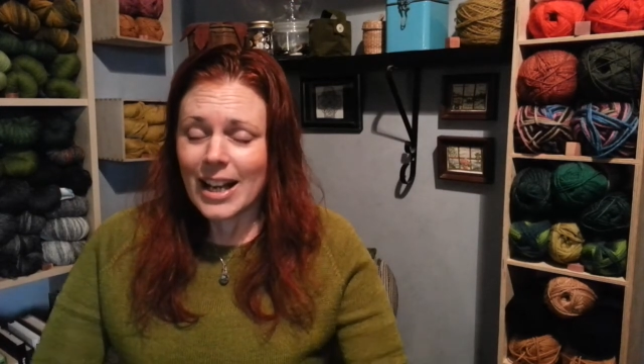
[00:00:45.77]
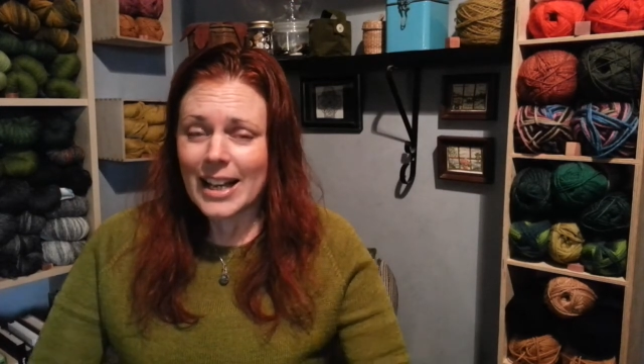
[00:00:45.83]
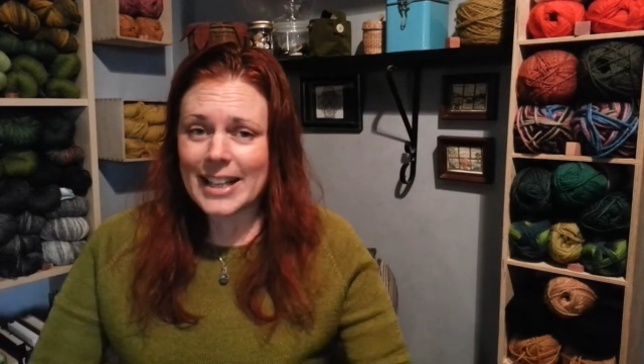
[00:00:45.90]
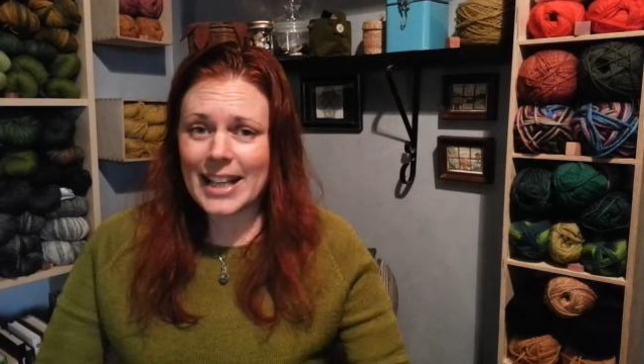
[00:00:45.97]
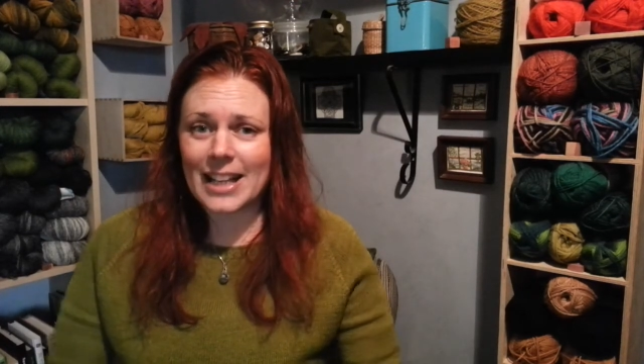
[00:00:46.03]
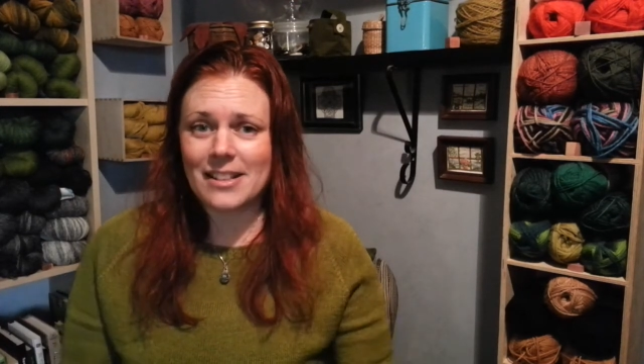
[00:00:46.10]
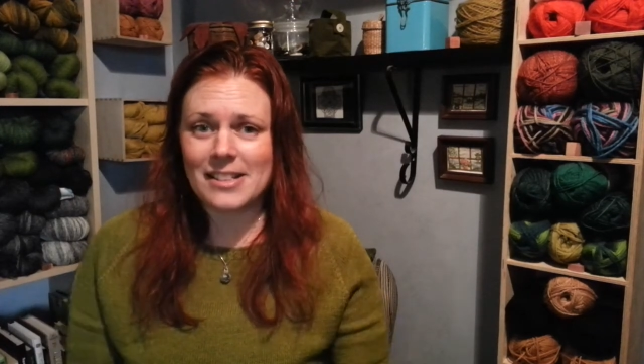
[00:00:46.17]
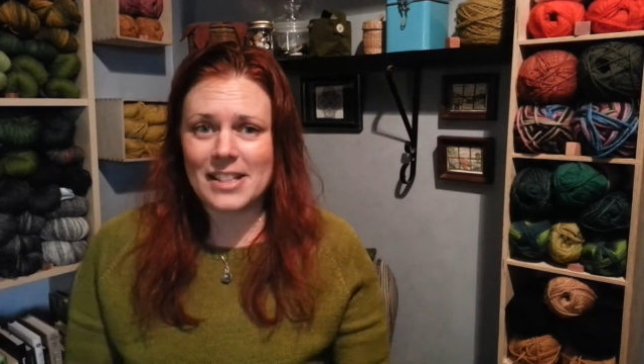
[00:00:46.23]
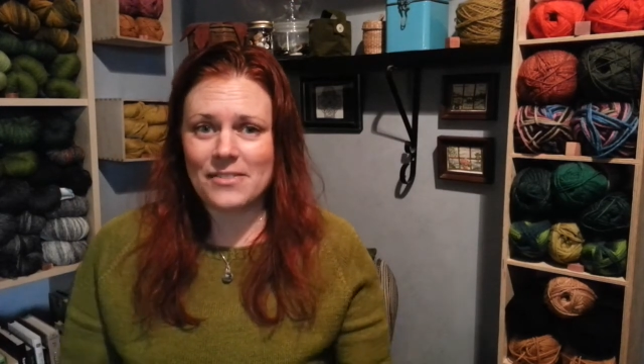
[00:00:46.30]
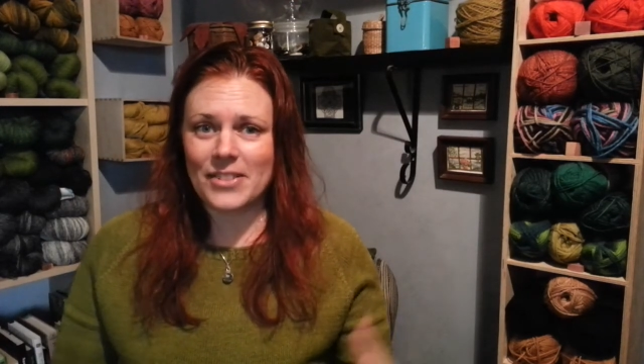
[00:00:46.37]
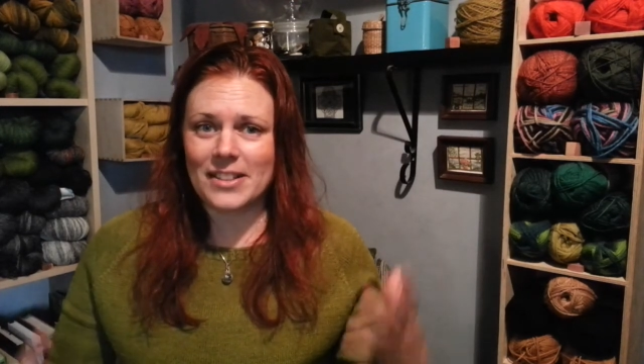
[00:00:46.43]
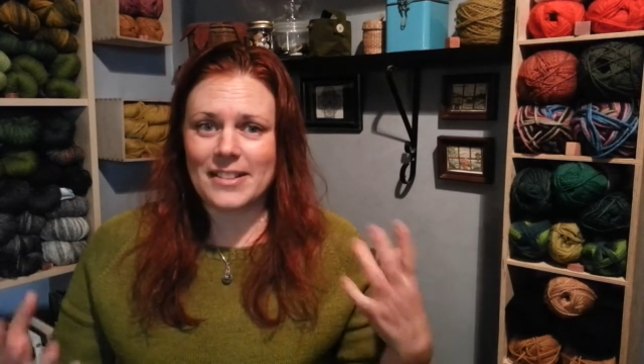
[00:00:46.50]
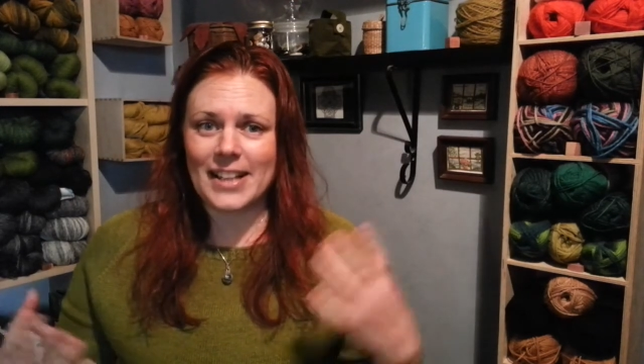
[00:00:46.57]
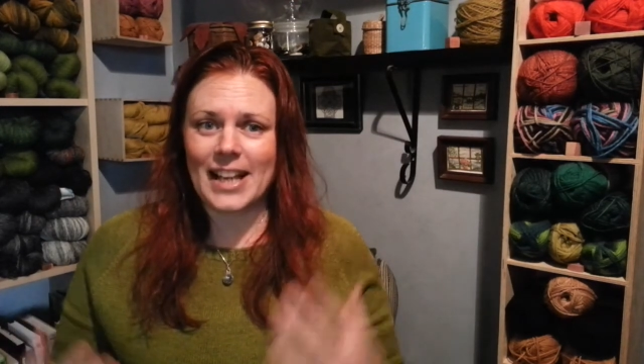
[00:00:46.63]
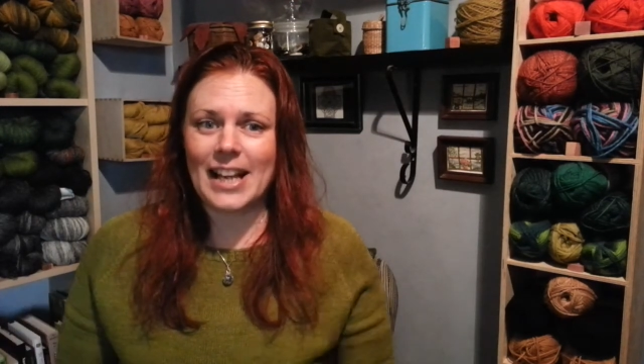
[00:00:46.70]
can't
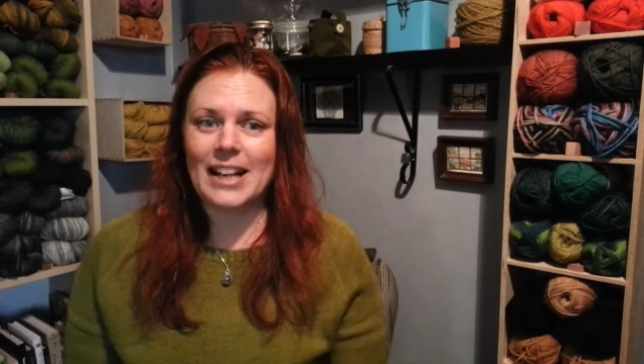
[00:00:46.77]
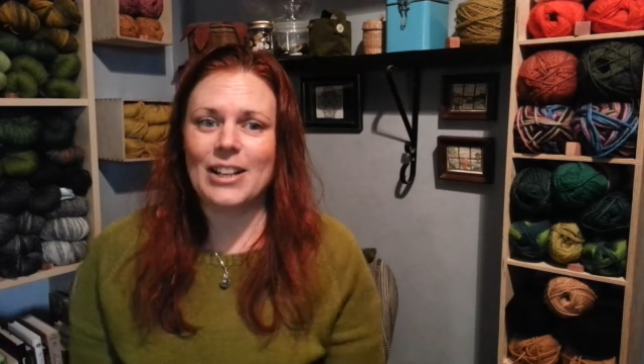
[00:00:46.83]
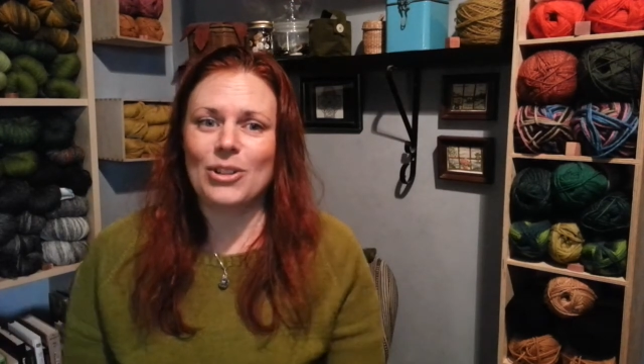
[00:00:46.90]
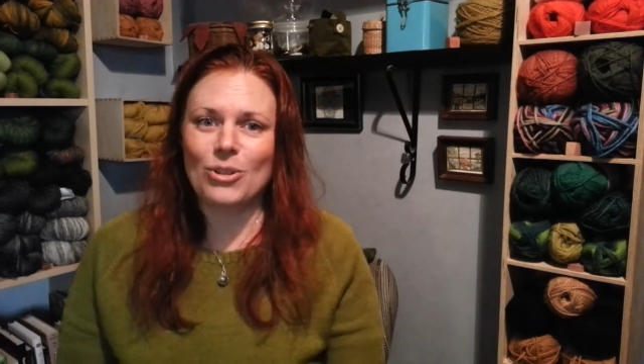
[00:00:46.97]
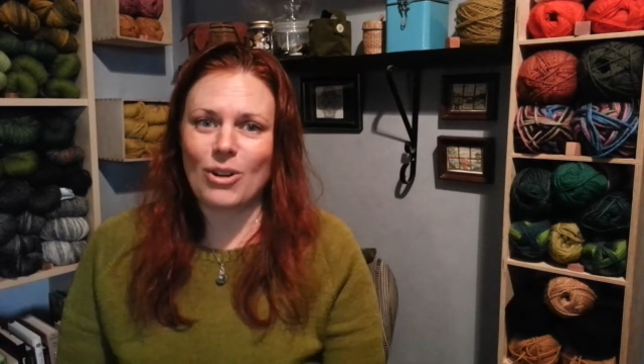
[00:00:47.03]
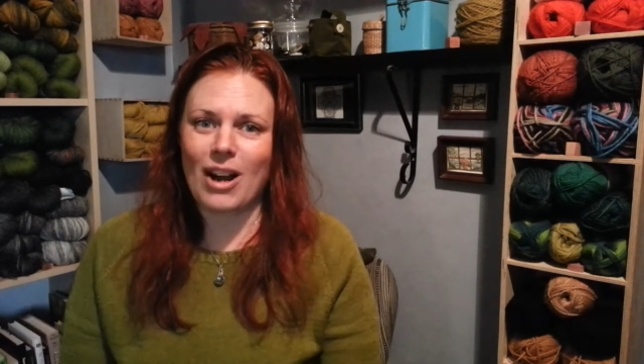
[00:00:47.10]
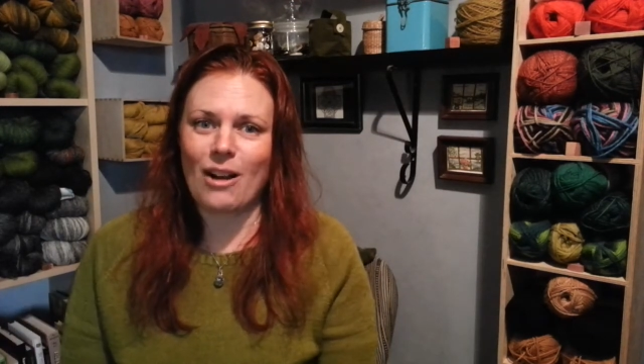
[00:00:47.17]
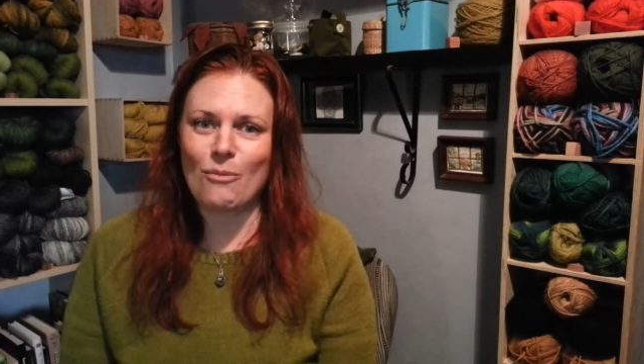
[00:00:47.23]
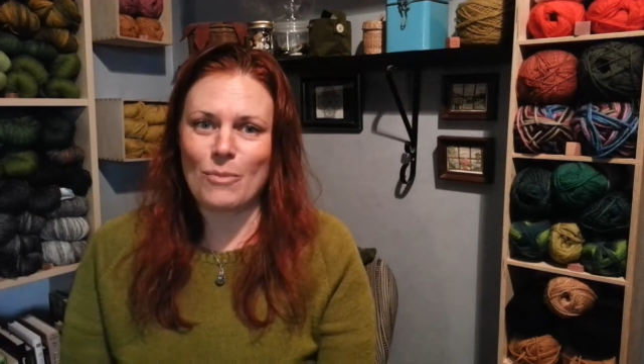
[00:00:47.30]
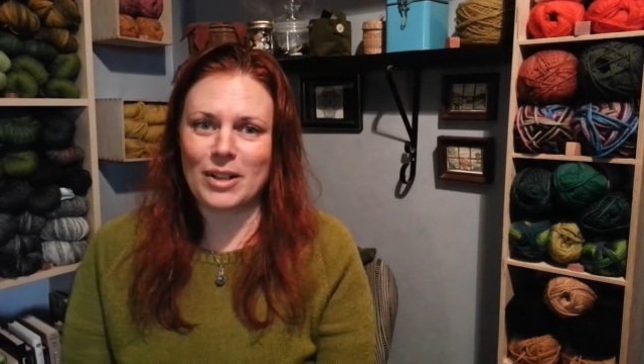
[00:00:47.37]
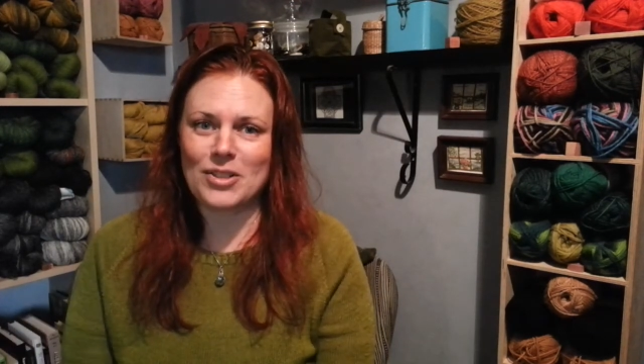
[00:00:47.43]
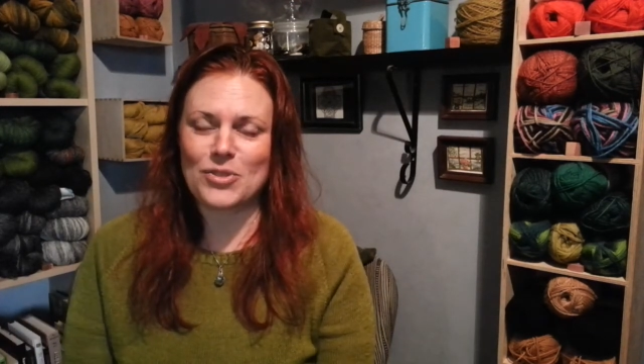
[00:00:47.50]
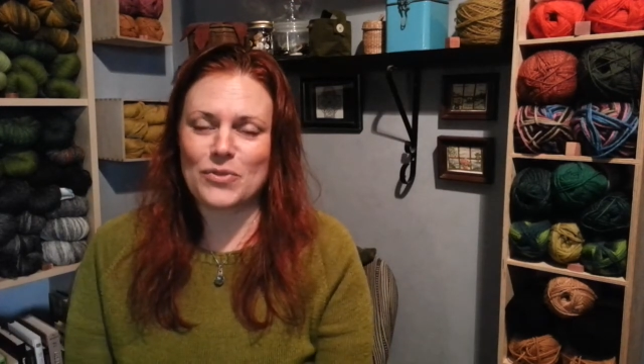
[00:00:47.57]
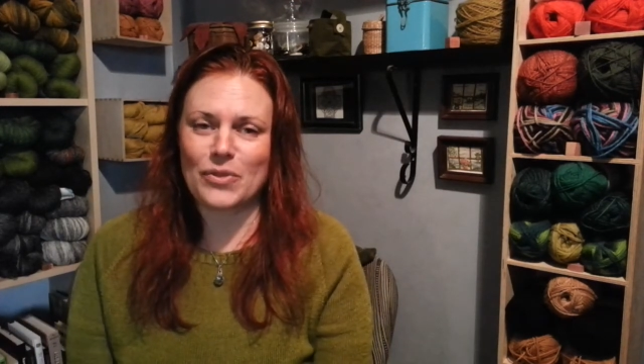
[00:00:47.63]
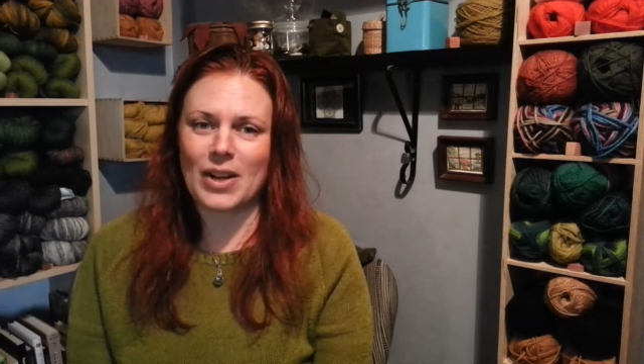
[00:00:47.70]
even tell you how
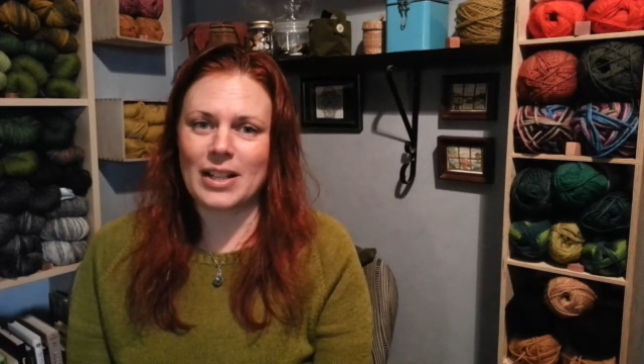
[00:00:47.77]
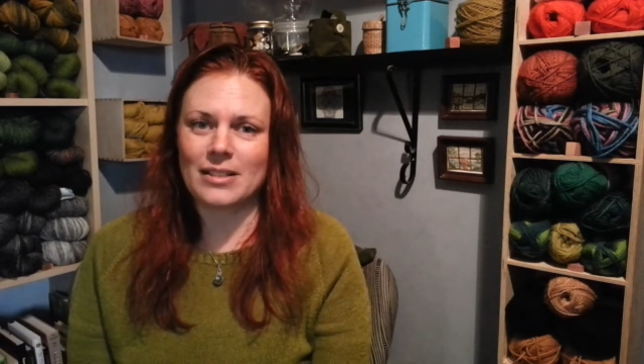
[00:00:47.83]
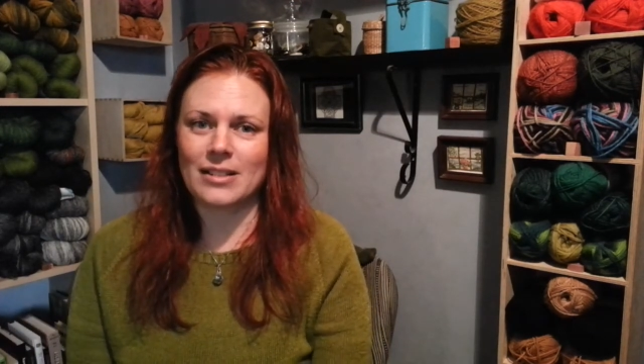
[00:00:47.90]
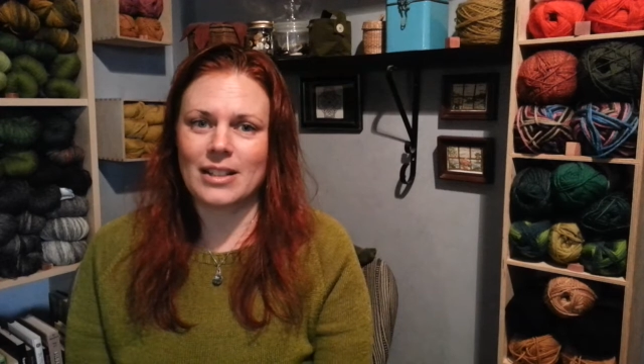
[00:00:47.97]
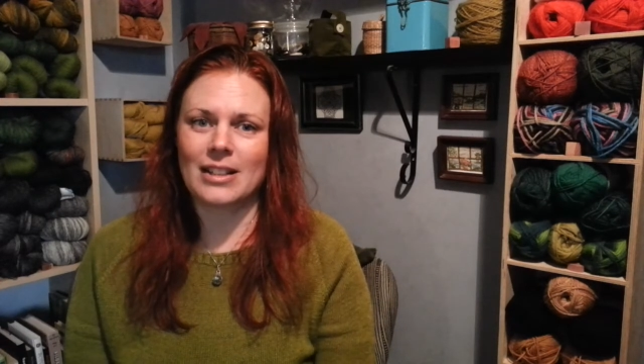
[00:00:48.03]
much fun